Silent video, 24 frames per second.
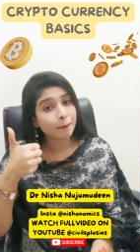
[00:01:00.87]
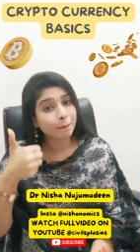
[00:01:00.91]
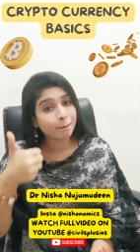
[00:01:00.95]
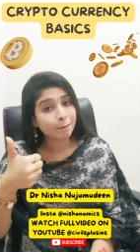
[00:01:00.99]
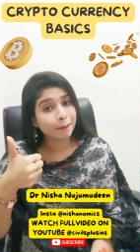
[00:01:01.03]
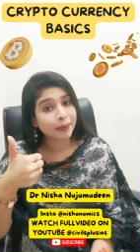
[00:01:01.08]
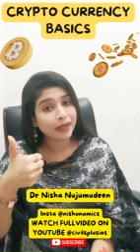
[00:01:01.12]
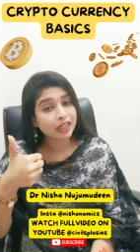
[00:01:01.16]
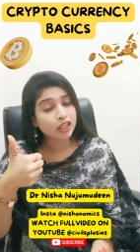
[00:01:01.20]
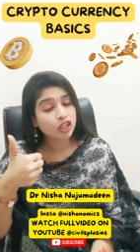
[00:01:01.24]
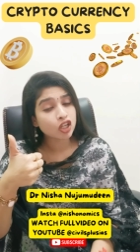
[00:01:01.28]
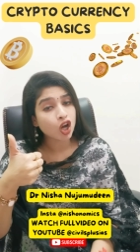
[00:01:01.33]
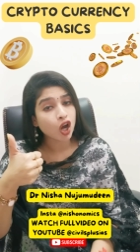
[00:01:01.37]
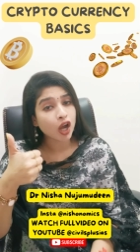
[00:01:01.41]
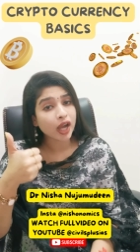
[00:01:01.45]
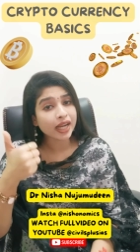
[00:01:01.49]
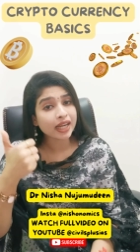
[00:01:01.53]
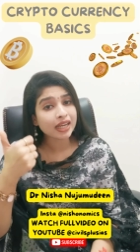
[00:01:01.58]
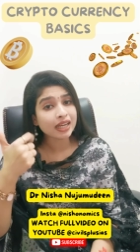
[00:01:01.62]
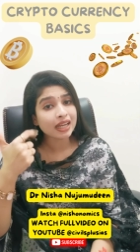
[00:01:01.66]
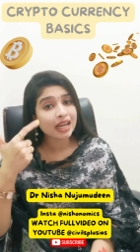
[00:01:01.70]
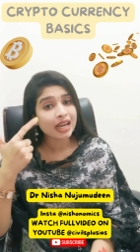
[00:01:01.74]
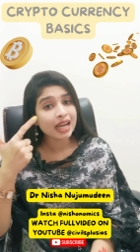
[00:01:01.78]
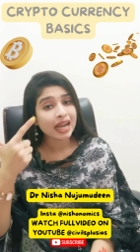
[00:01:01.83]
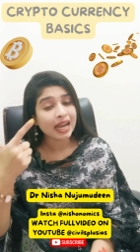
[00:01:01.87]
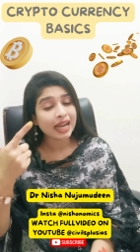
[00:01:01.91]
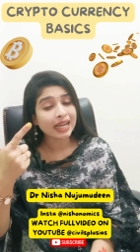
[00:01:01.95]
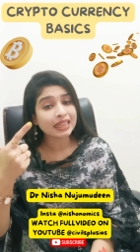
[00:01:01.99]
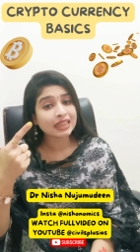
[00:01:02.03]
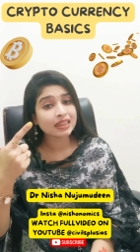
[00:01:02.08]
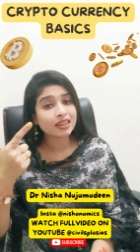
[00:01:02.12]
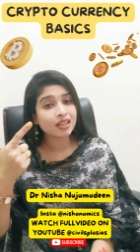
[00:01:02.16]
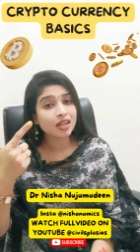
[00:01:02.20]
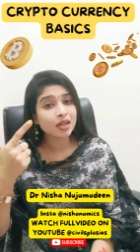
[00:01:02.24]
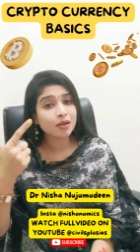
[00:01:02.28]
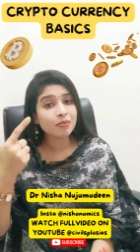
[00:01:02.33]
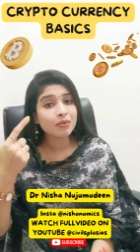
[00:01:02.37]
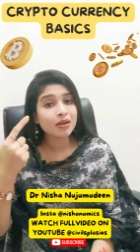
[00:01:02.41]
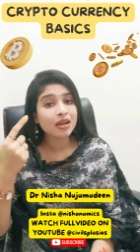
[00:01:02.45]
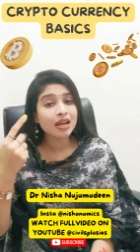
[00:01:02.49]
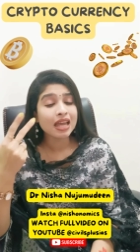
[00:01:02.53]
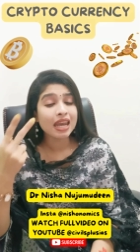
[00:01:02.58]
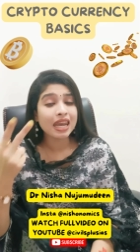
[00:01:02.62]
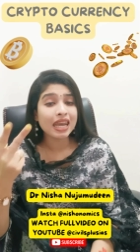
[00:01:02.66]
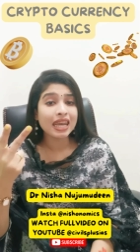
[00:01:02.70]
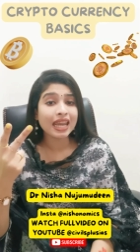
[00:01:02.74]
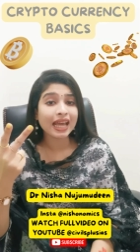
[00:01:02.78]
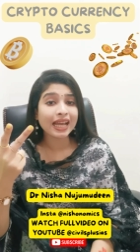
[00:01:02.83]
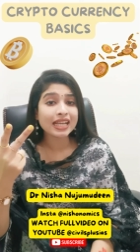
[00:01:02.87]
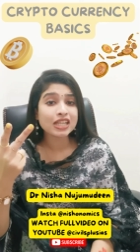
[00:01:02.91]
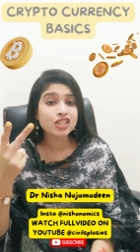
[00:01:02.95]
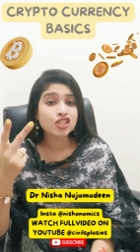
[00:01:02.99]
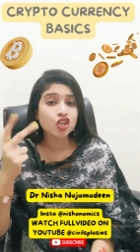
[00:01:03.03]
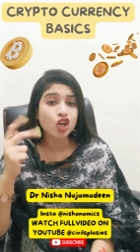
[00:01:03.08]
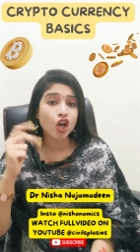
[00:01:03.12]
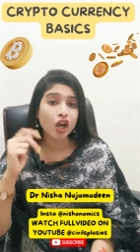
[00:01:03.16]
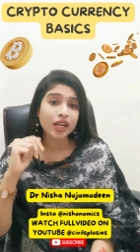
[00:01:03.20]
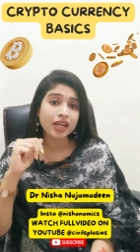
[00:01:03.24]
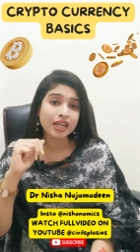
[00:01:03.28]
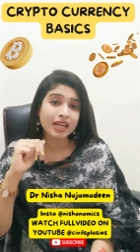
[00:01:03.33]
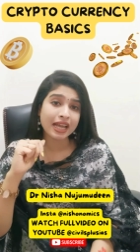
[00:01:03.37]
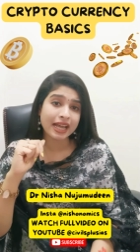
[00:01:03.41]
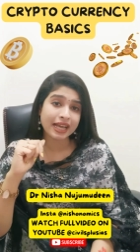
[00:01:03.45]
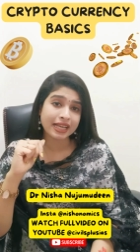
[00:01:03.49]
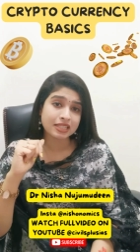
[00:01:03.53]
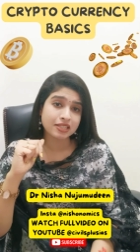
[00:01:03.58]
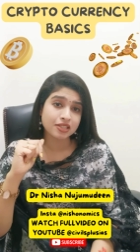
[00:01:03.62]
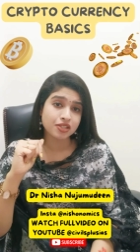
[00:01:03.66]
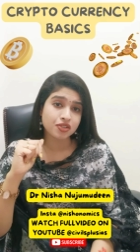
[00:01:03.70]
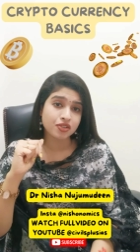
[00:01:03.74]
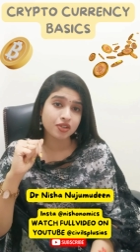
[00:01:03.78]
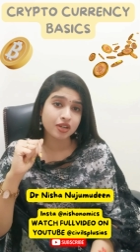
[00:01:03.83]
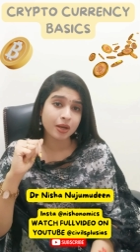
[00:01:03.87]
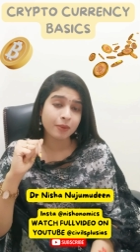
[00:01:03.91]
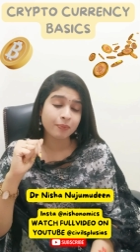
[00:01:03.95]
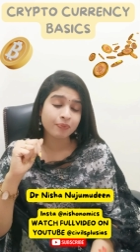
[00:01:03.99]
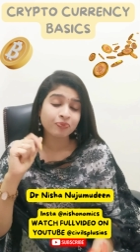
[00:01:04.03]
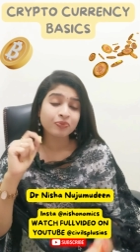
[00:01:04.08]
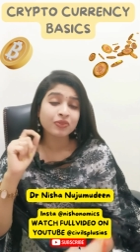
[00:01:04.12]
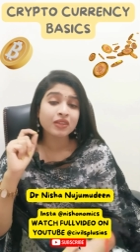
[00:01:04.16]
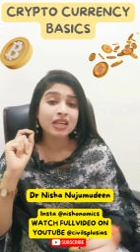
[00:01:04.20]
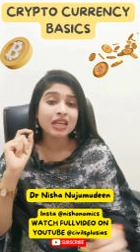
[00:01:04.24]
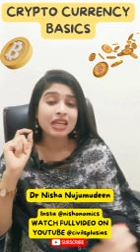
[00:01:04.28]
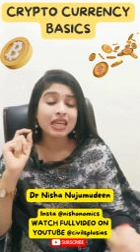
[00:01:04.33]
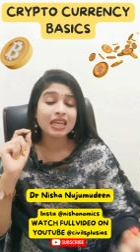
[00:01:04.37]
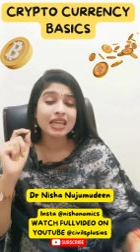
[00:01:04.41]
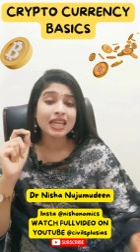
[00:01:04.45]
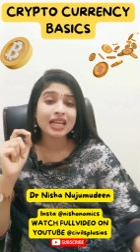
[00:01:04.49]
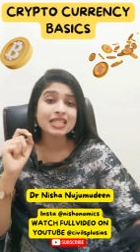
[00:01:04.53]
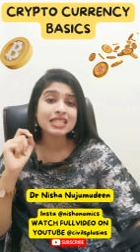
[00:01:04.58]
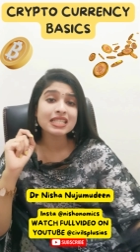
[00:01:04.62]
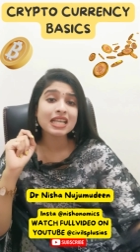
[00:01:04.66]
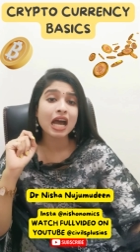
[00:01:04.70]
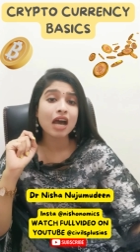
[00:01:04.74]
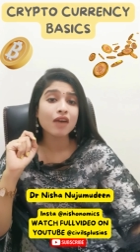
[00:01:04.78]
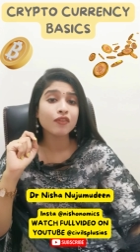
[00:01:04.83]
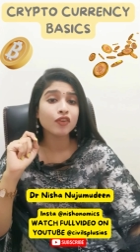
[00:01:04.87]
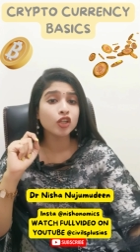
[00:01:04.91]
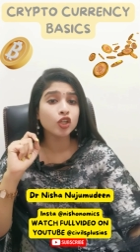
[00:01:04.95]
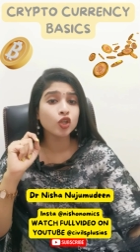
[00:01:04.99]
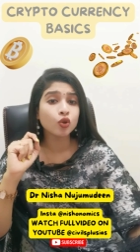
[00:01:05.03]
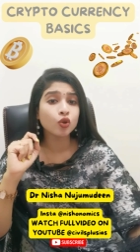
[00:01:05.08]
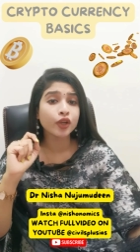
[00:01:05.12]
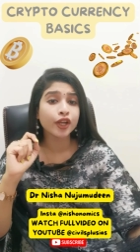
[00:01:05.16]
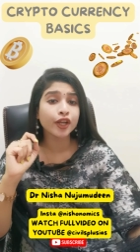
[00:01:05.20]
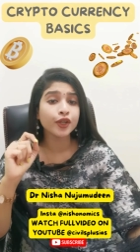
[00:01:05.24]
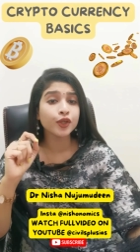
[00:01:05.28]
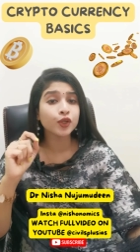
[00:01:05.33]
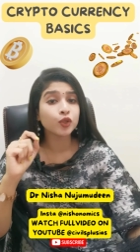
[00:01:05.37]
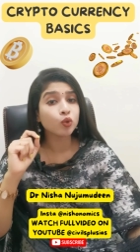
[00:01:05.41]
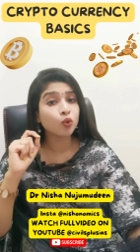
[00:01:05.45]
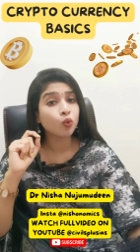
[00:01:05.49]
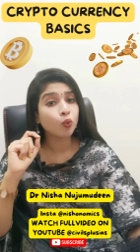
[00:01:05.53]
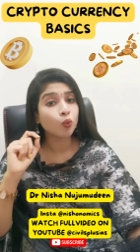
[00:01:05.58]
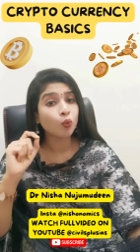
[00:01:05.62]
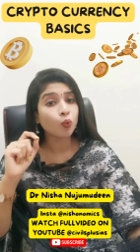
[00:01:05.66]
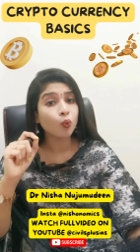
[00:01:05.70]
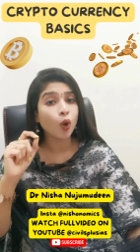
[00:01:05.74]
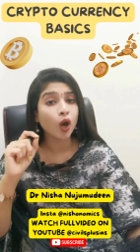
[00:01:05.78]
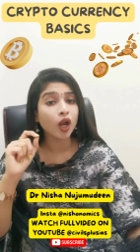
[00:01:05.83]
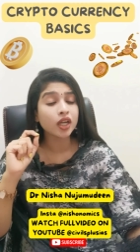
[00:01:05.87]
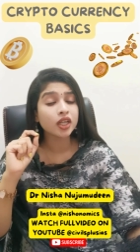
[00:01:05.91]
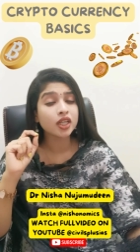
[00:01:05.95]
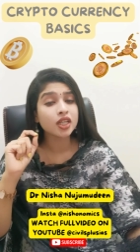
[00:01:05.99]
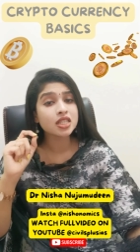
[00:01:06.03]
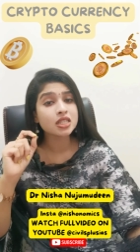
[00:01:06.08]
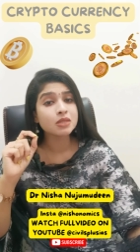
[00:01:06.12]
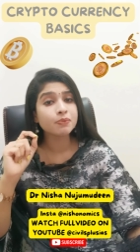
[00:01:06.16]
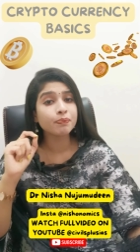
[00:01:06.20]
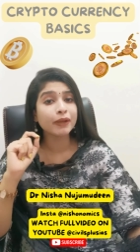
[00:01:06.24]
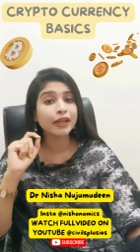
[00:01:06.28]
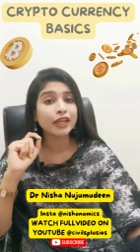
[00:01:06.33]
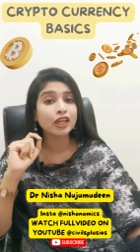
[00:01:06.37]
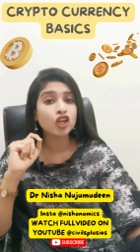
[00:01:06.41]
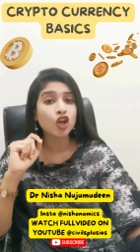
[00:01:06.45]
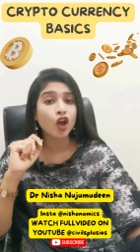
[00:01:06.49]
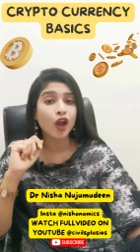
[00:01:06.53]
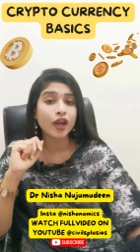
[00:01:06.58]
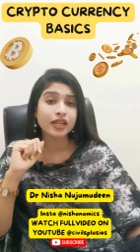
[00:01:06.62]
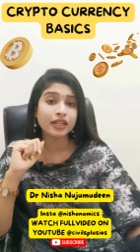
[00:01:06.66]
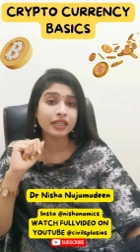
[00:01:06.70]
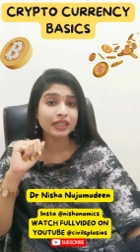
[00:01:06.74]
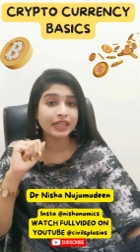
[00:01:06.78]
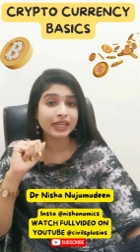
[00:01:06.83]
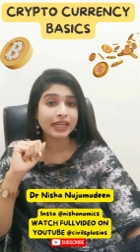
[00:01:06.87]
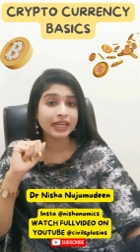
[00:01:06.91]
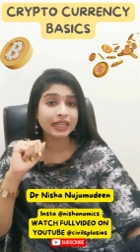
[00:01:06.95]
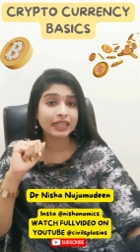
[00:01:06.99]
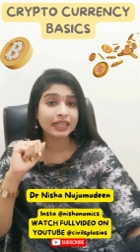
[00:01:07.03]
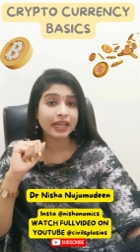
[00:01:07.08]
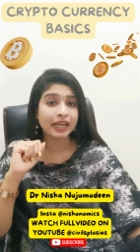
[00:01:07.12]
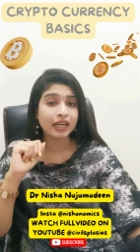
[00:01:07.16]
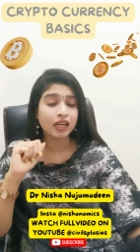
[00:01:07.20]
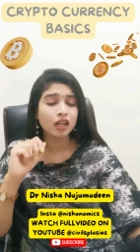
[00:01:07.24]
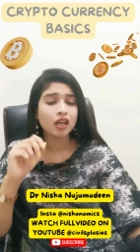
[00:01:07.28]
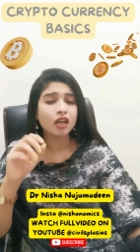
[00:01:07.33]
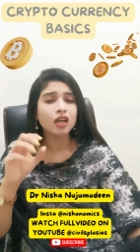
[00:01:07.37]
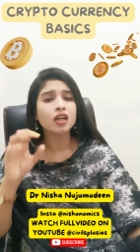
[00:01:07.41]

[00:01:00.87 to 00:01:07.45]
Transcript: Bitcoin, Ethereum, Litecoin, etc. Let's have a look into what is Bitcoin in detail.